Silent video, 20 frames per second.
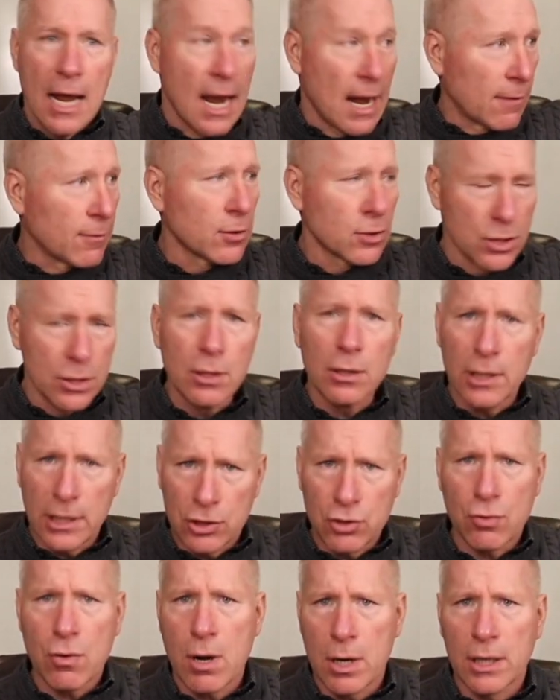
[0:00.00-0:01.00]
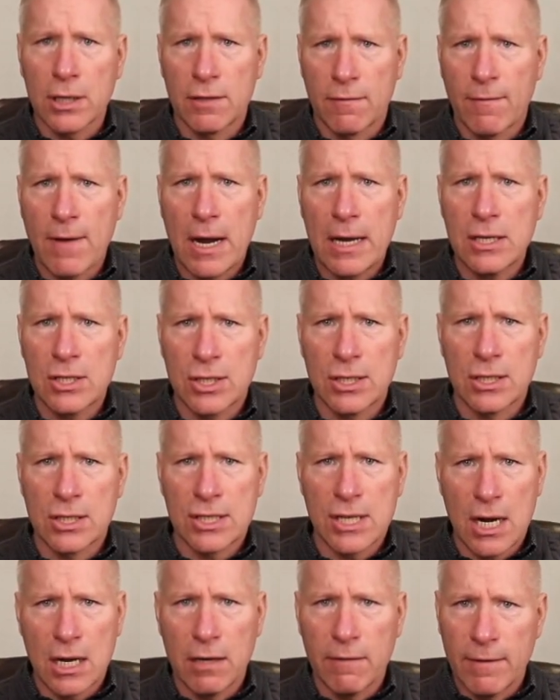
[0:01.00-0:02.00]
and there's an electronic device
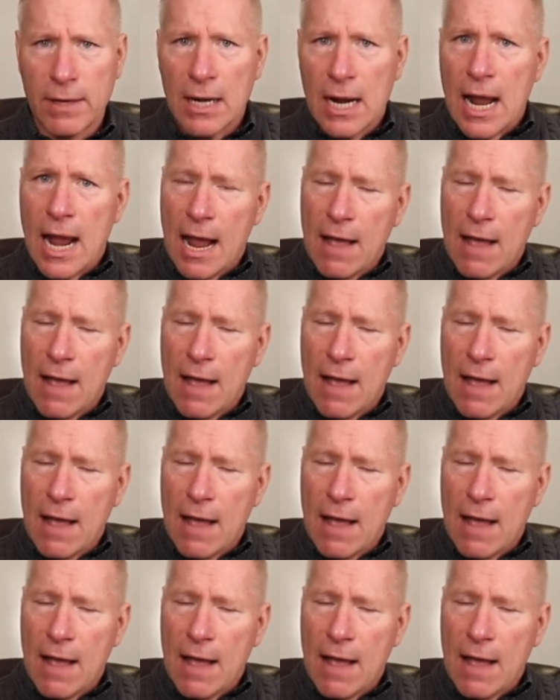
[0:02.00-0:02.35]
inside of it,